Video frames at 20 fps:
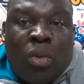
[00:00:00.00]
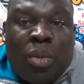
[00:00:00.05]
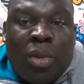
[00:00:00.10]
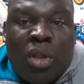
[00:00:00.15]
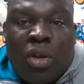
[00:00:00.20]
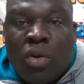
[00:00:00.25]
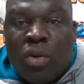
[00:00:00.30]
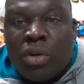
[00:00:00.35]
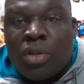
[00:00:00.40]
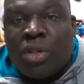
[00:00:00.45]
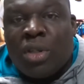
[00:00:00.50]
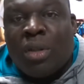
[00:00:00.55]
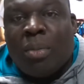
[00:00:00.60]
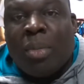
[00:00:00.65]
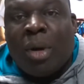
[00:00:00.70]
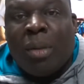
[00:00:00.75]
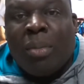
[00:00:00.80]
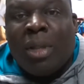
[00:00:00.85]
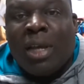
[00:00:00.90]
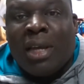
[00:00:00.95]
open the doors to the
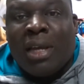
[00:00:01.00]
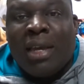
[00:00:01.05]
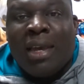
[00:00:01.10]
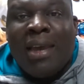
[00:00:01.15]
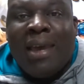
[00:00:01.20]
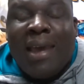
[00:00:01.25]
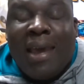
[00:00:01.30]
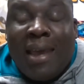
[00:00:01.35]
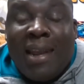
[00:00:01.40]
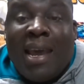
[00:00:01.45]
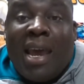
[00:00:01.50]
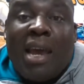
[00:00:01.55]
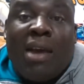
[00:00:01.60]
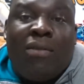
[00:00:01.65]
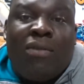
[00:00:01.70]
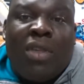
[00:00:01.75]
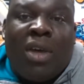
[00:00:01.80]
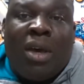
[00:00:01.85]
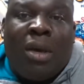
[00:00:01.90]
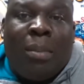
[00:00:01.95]
public and
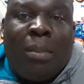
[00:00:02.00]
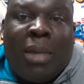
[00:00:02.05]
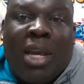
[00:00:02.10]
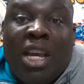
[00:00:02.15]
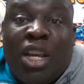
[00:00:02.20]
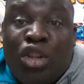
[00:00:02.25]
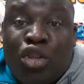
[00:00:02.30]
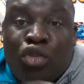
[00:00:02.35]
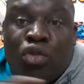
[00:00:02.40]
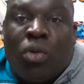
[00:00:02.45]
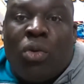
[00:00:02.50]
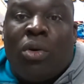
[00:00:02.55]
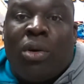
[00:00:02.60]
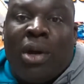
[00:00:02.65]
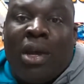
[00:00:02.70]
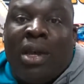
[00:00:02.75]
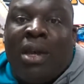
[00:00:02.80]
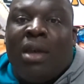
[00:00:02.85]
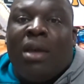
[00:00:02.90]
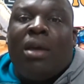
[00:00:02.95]
have them
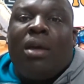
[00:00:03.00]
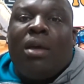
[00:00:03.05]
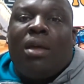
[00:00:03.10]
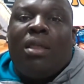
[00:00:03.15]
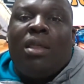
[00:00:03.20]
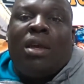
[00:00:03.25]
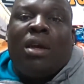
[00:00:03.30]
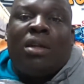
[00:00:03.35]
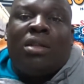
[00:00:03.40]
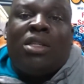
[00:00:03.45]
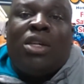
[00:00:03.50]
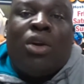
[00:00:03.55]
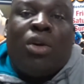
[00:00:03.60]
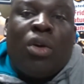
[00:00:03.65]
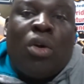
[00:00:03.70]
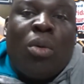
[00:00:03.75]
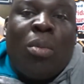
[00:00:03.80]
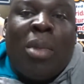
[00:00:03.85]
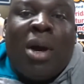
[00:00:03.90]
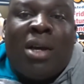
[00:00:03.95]
enjoy the
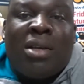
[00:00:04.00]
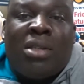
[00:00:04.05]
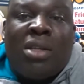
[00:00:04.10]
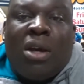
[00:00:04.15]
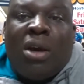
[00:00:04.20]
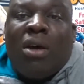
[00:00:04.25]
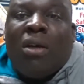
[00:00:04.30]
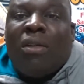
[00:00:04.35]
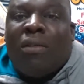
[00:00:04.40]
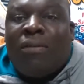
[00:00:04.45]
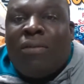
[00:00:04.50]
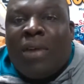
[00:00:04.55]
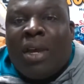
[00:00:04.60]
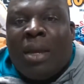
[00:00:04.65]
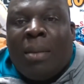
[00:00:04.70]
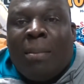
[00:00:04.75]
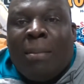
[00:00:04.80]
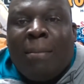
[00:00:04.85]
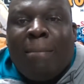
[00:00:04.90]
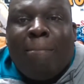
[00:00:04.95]
Ontario Boxing Hall of
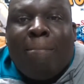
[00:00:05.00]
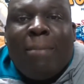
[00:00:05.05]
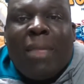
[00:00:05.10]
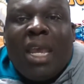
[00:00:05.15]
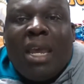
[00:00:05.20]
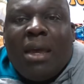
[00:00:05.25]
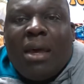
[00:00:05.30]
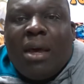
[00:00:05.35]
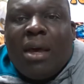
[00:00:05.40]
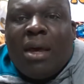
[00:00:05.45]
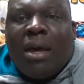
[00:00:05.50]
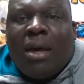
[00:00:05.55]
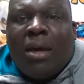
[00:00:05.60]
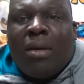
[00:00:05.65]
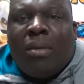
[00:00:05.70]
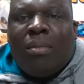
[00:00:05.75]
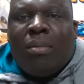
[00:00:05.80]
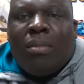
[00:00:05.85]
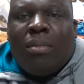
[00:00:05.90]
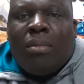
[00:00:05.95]
Fame.
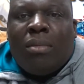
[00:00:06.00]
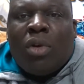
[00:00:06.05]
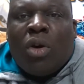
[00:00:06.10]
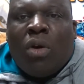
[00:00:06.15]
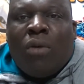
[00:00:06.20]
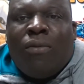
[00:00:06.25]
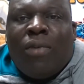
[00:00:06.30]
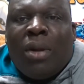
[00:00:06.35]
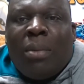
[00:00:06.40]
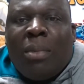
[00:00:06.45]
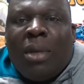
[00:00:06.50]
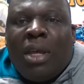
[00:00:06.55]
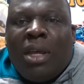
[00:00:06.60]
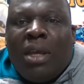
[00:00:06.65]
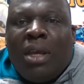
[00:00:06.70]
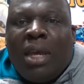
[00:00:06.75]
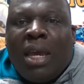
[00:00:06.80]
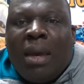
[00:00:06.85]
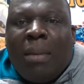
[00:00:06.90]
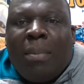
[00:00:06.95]

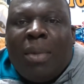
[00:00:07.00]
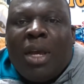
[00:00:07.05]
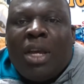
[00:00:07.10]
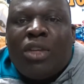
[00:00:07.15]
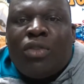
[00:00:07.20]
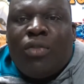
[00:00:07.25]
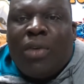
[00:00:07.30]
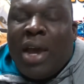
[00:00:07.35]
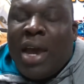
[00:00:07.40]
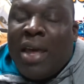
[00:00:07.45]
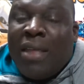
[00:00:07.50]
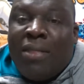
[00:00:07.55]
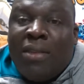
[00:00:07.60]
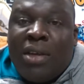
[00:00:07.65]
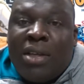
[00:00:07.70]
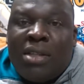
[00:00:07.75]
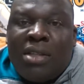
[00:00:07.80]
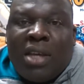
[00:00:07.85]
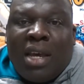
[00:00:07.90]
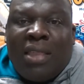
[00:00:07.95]
GoFundMe campaigns for
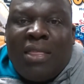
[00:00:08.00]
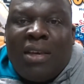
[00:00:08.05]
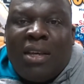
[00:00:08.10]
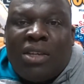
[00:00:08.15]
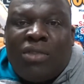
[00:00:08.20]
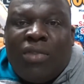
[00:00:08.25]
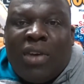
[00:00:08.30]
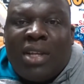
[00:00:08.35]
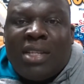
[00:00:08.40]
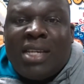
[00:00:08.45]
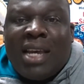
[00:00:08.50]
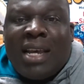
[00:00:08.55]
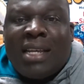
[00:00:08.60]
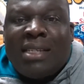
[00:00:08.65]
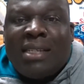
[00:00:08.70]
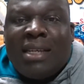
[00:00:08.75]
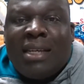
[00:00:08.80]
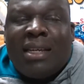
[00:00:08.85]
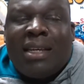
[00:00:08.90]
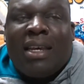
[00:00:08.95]
athletes, I think, is
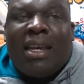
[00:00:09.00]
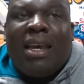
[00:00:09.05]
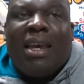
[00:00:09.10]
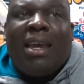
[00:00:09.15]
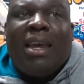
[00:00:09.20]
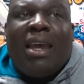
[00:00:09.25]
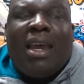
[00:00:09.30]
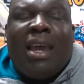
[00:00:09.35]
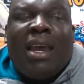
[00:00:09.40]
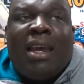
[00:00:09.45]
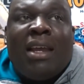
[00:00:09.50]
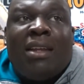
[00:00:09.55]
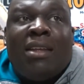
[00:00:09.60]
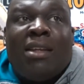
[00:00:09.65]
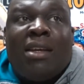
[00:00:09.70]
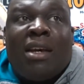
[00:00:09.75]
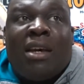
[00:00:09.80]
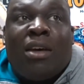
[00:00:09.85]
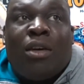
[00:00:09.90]
fantastic. And